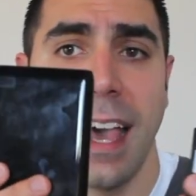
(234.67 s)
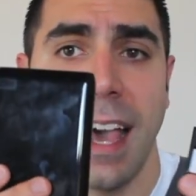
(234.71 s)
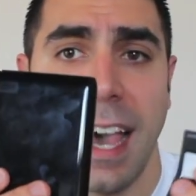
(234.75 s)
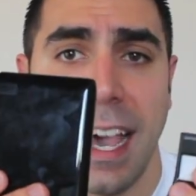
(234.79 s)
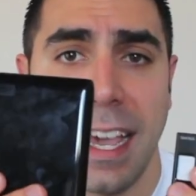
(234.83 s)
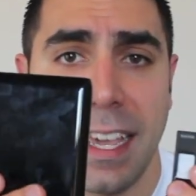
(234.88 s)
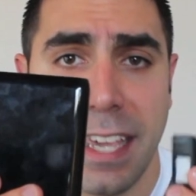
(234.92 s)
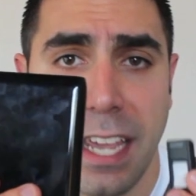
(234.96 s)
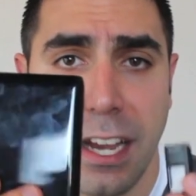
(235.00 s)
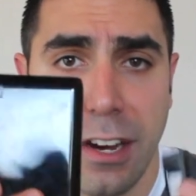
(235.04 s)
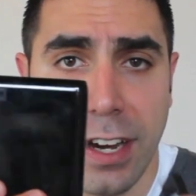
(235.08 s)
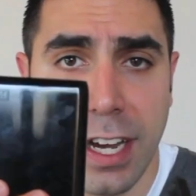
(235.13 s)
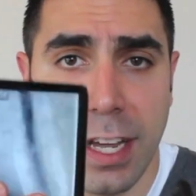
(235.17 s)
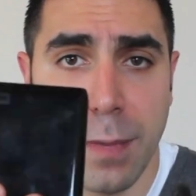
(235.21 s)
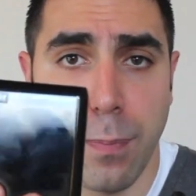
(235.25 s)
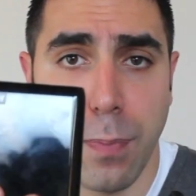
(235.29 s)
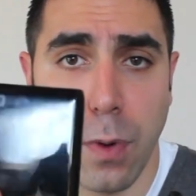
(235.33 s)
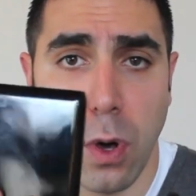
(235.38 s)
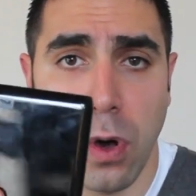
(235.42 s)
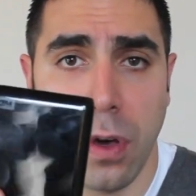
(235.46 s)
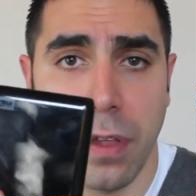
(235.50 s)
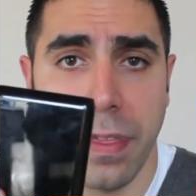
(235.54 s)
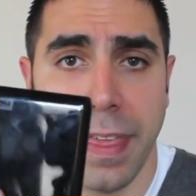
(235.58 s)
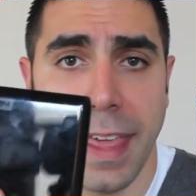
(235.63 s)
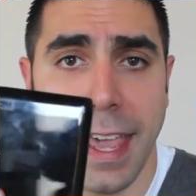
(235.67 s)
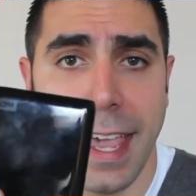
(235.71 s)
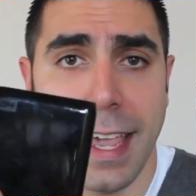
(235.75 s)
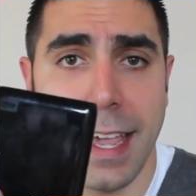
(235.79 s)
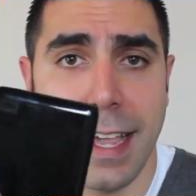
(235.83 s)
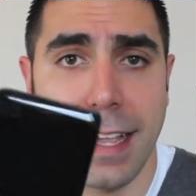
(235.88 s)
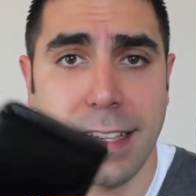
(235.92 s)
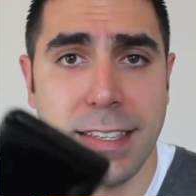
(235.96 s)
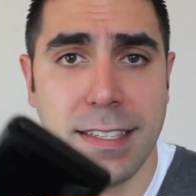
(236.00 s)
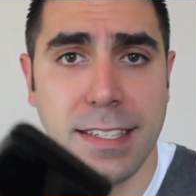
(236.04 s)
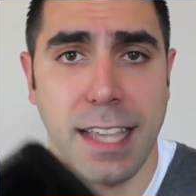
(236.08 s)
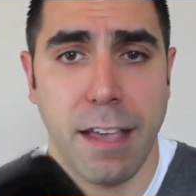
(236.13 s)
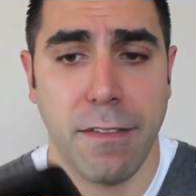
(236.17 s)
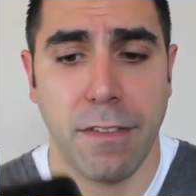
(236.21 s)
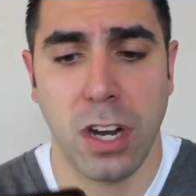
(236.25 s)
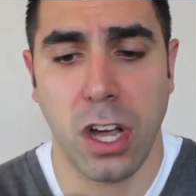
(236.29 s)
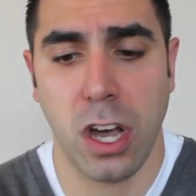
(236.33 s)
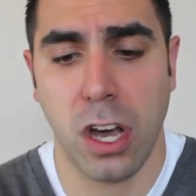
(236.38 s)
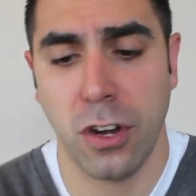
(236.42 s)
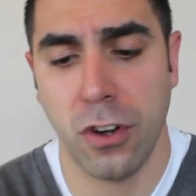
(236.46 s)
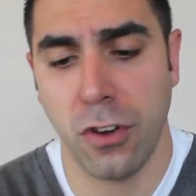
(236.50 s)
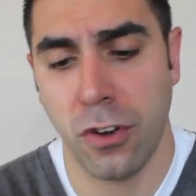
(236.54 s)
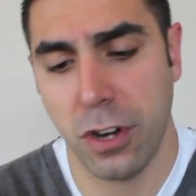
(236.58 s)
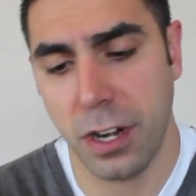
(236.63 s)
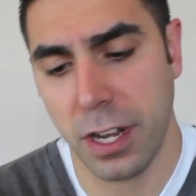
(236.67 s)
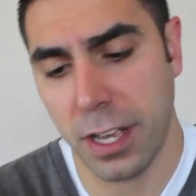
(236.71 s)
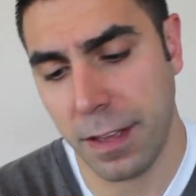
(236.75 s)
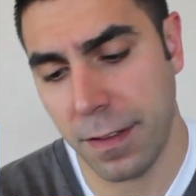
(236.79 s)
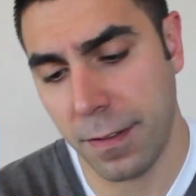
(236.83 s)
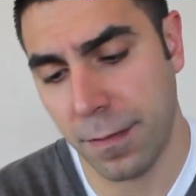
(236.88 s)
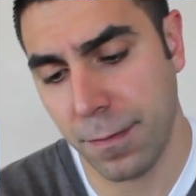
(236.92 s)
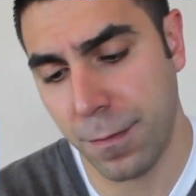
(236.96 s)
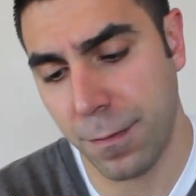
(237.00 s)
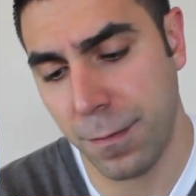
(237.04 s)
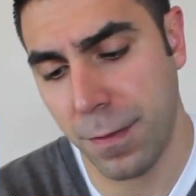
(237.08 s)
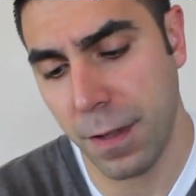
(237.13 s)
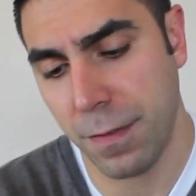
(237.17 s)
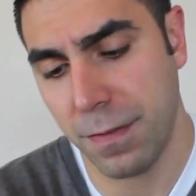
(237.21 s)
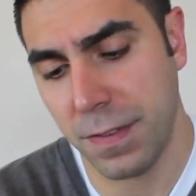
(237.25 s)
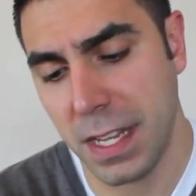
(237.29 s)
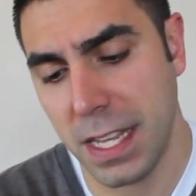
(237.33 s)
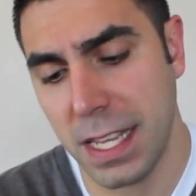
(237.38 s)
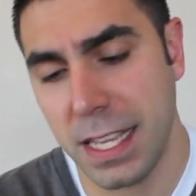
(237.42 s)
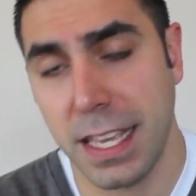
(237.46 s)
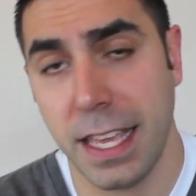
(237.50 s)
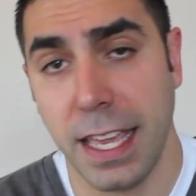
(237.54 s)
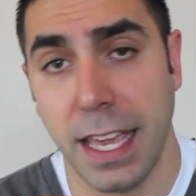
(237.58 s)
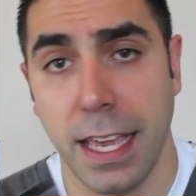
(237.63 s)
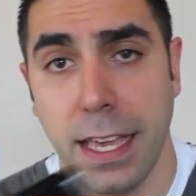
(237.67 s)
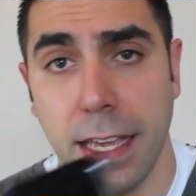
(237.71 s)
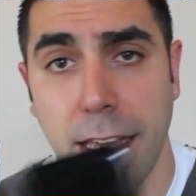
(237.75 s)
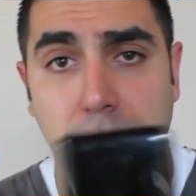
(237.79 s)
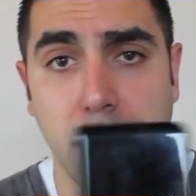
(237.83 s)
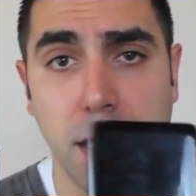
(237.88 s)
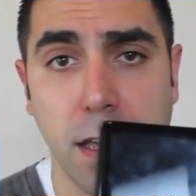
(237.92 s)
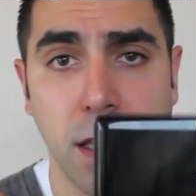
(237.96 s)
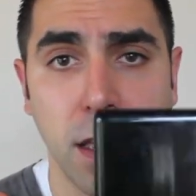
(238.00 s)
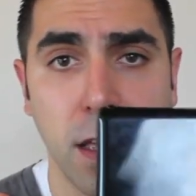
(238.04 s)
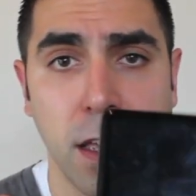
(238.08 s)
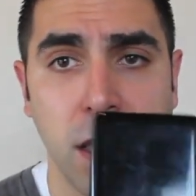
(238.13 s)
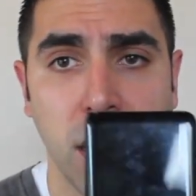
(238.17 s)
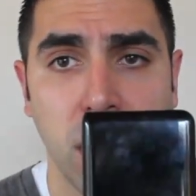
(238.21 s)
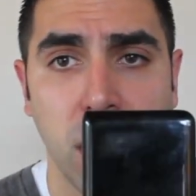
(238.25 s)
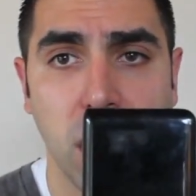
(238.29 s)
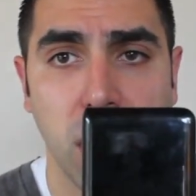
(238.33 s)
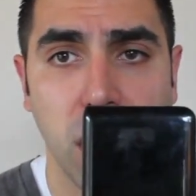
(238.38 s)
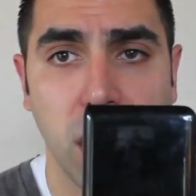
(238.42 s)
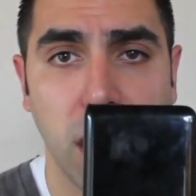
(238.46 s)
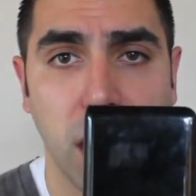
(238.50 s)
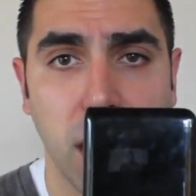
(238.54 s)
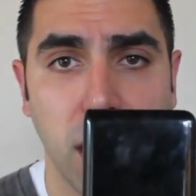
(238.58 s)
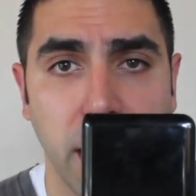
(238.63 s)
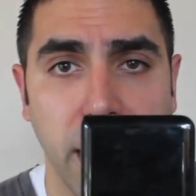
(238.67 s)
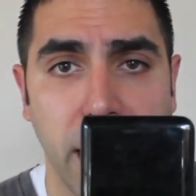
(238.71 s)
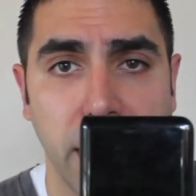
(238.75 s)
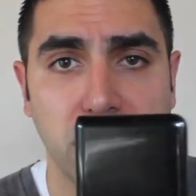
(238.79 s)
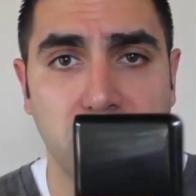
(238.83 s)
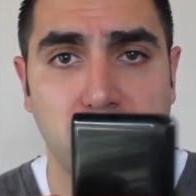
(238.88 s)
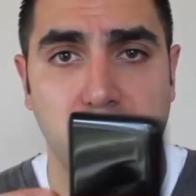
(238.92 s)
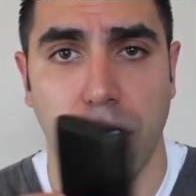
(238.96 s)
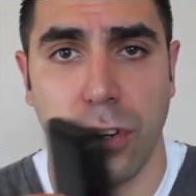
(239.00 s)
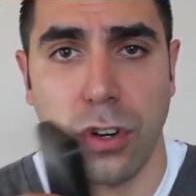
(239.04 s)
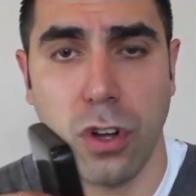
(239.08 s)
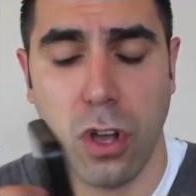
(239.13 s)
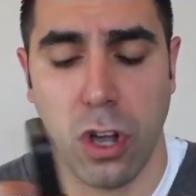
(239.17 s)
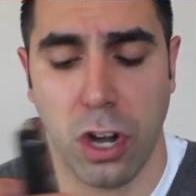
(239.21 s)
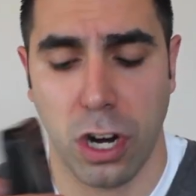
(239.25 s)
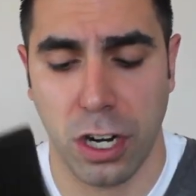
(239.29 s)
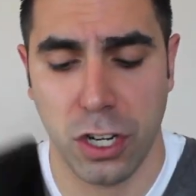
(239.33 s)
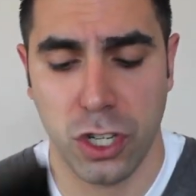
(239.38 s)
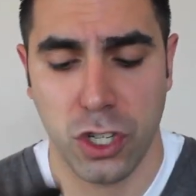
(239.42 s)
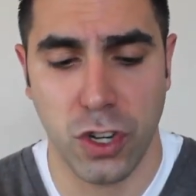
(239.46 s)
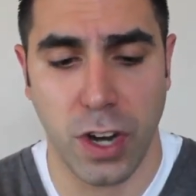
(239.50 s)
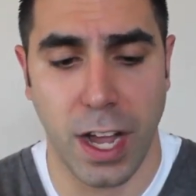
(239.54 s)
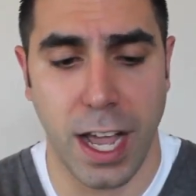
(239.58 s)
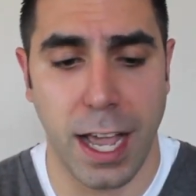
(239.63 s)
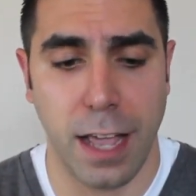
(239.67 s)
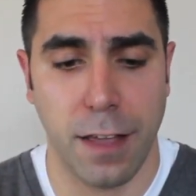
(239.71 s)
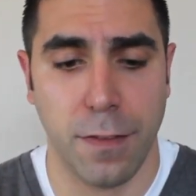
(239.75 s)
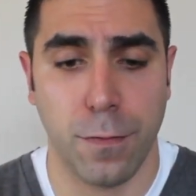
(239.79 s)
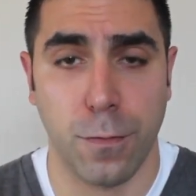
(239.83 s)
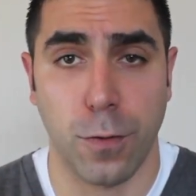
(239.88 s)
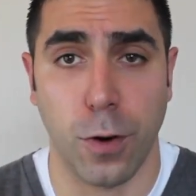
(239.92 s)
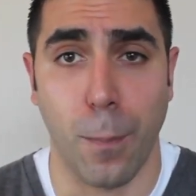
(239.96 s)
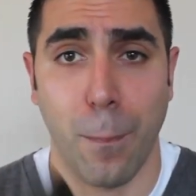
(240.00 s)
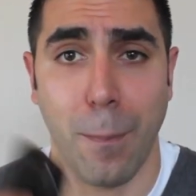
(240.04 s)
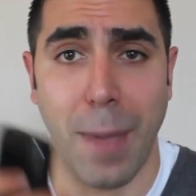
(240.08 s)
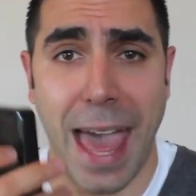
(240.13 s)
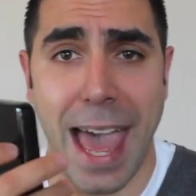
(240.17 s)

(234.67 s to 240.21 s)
I carry both a 750 gig external hard drive for